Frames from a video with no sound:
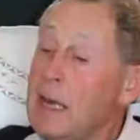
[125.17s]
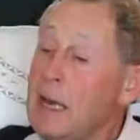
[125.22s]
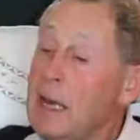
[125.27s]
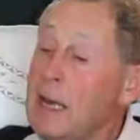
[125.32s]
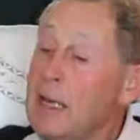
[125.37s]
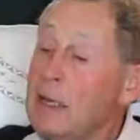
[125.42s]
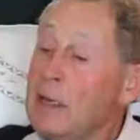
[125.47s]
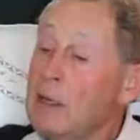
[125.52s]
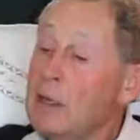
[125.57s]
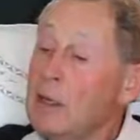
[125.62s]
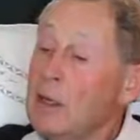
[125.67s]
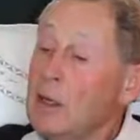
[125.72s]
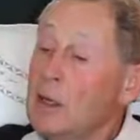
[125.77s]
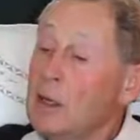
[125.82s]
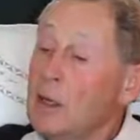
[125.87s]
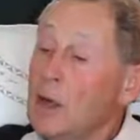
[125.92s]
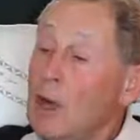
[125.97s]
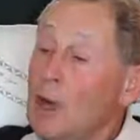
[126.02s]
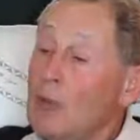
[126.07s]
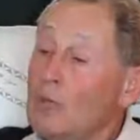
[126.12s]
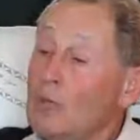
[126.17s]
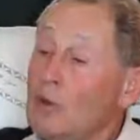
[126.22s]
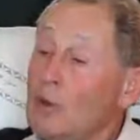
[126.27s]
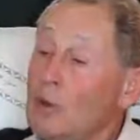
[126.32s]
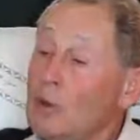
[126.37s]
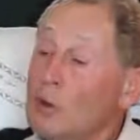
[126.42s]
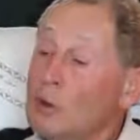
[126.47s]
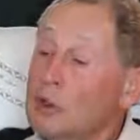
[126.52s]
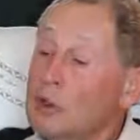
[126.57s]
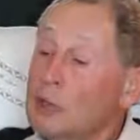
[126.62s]
And of
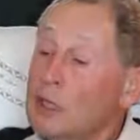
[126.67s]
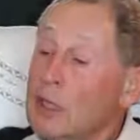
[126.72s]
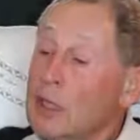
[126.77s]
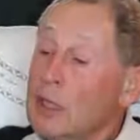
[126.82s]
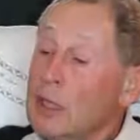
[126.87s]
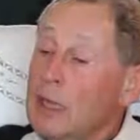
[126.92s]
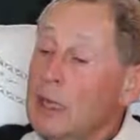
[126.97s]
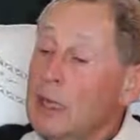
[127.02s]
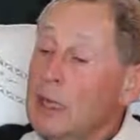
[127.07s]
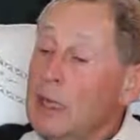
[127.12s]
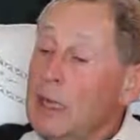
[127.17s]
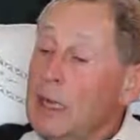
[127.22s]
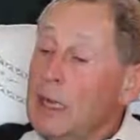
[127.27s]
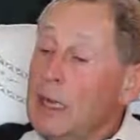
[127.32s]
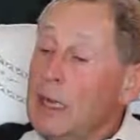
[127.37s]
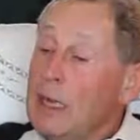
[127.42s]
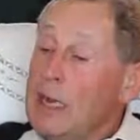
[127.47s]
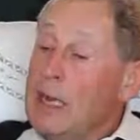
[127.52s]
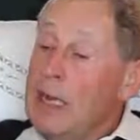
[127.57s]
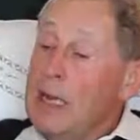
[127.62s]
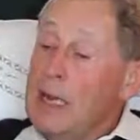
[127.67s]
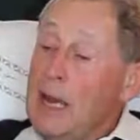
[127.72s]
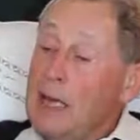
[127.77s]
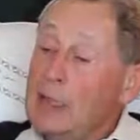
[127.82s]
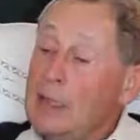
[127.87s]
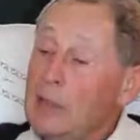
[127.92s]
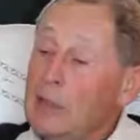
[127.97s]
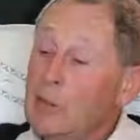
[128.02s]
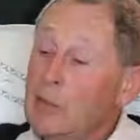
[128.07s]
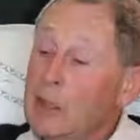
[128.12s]
course he
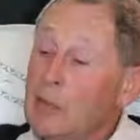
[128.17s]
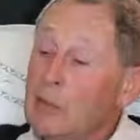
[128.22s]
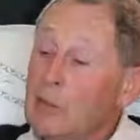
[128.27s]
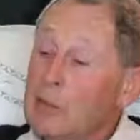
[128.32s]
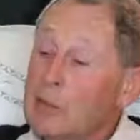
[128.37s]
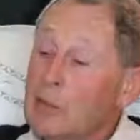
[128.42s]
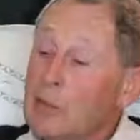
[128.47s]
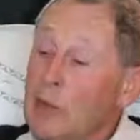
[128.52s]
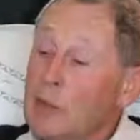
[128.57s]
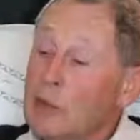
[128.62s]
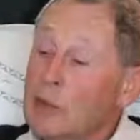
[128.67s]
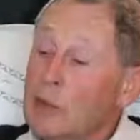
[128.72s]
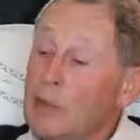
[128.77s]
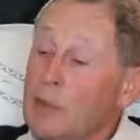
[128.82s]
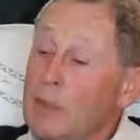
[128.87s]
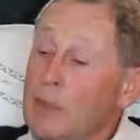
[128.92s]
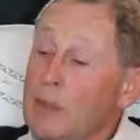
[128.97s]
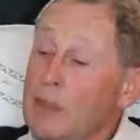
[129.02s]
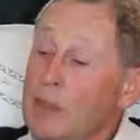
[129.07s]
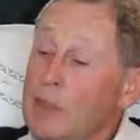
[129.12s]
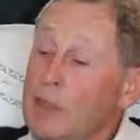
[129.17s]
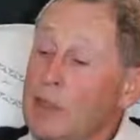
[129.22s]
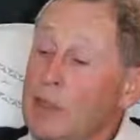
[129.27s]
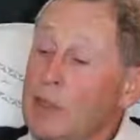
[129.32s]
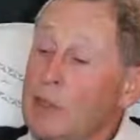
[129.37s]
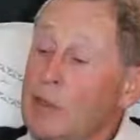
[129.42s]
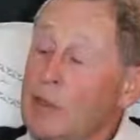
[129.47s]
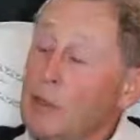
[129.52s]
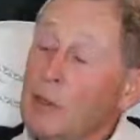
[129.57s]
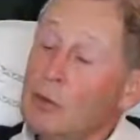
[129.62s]
had a great responsibility,
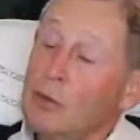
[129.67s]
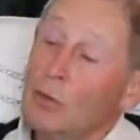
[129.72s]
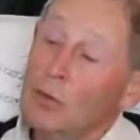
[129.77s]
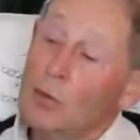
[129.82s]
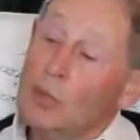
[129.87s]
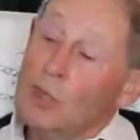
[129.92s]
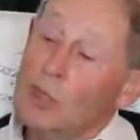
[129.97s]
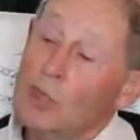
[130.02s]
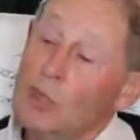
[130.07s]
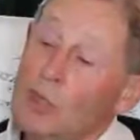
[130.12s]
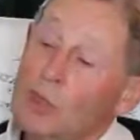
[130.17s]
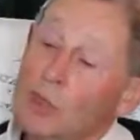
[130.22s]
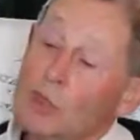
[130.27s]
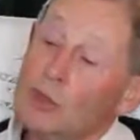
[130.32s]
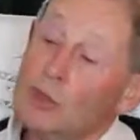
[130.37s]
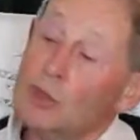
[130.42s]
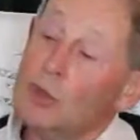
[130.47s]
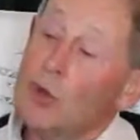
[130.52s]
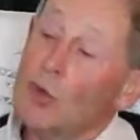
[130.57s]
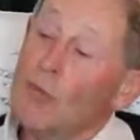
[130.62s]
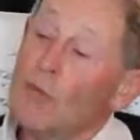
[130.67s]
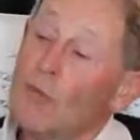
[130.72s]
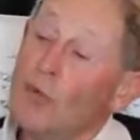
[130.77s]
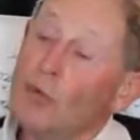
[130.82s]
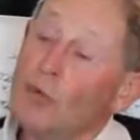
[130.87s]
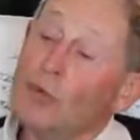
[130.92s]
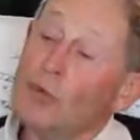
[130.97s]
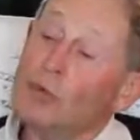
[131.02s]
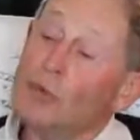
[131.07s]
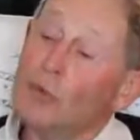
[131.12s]
not only just
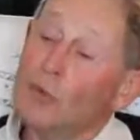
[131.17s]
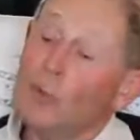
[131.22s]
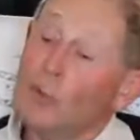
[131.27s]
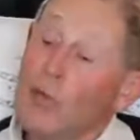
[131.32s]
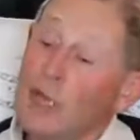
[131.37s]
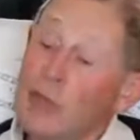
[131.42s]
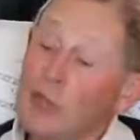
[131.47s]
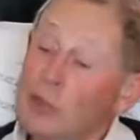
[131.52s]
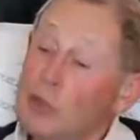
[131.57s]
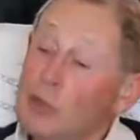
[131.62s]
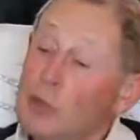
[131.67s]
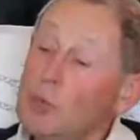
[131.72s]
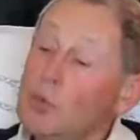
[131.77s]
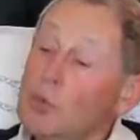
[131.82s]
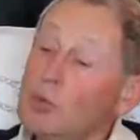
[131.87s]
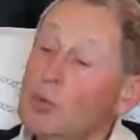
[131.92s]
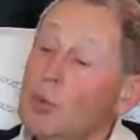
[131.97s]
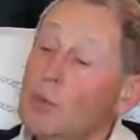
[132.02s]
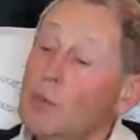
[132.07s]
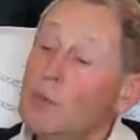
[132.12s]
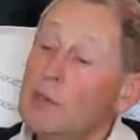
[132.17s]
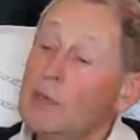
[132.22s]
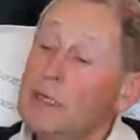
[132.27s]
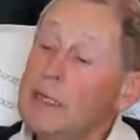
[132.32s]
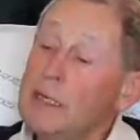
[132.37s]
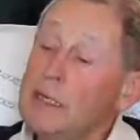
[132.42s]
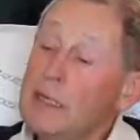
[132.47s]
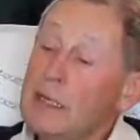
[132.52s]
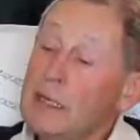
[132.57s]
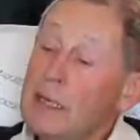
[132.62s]
for us to rescue
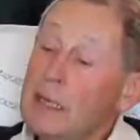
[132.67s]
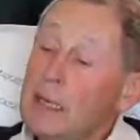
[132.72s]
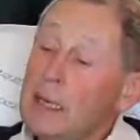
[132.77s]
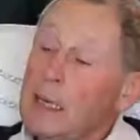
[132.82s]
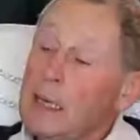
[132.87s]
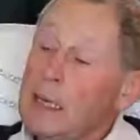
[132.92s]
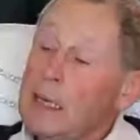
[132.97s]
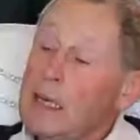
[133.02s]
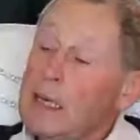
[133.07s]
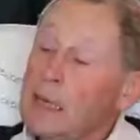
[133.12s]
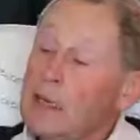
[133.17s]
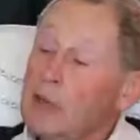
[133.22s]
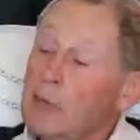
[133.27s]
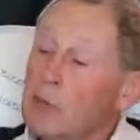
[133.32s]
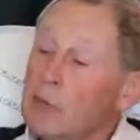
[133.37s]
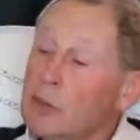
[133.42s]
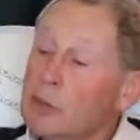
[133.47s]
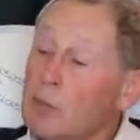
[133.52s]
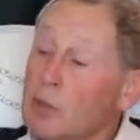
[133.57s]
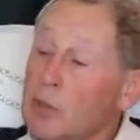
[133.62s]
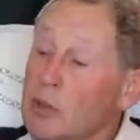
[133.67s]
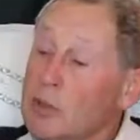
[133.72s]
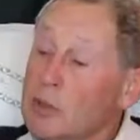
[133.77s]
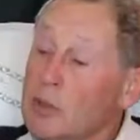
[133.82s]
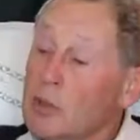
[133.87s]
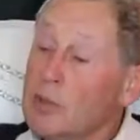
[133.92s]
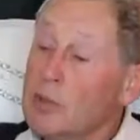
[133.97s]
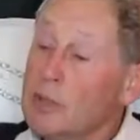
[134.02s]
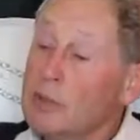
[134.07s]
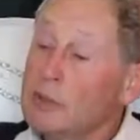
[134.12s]
somebody, he had a
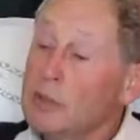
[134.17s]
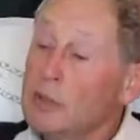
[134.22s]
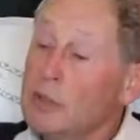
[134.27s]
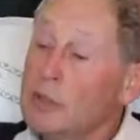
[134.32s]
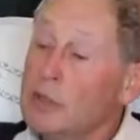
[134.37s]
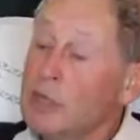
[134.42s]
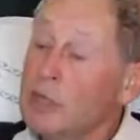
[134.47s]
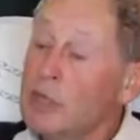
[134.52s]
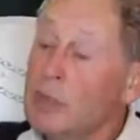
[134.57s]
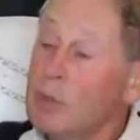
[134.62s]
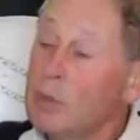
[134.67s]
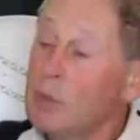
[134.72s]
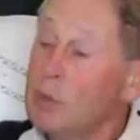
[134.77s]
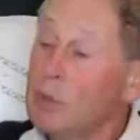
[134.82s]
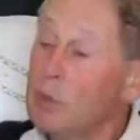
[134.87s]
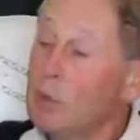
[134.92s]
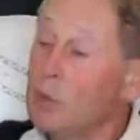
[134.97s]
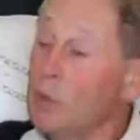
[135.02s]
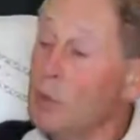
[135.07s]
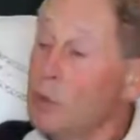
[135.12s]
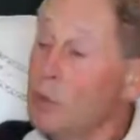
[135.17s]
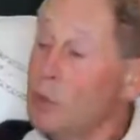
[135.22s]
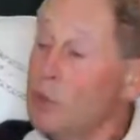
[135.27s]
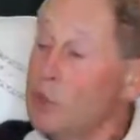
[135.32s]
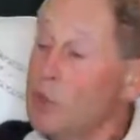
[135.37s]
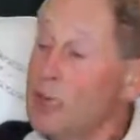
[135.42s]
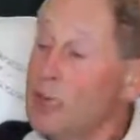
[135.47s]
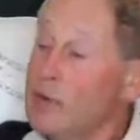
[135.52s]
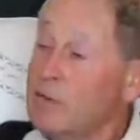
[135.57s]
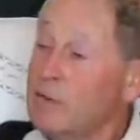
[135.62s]
responsibility to keep his crew
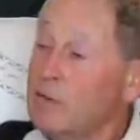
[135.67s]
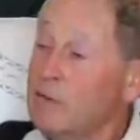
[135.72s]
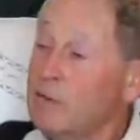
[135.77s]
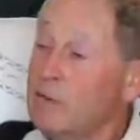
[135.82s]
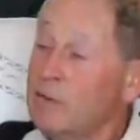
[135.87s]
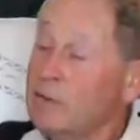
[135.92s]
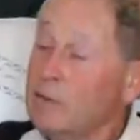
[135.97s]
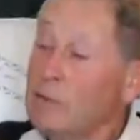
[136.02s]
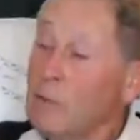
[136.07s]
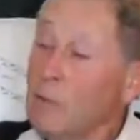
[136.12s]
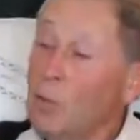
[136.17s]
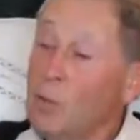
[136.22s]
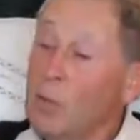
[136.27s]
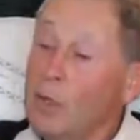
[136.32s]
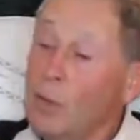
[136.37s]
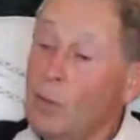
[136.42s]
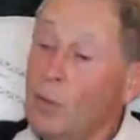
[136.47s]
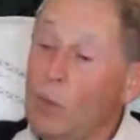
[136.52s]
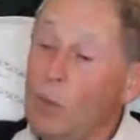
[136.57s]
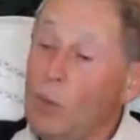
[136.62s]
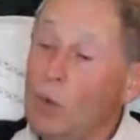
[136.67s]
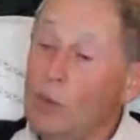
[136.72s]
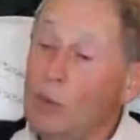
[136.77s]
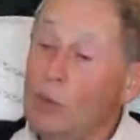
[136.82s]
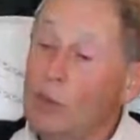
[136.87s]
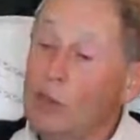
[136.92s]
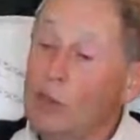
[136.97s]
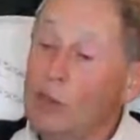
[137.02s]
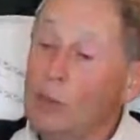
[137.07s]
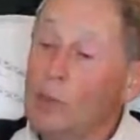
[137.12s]
safe when they were
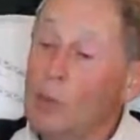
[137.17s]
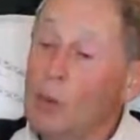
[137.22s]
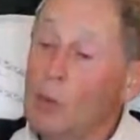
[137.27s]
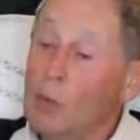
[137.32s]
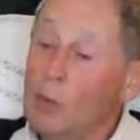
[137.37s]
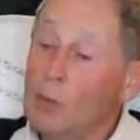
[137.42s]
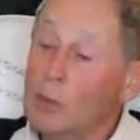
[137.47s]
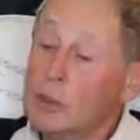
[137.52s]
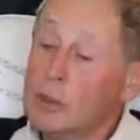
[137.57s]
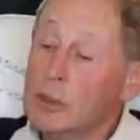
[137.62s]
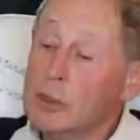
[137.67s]
working the boat.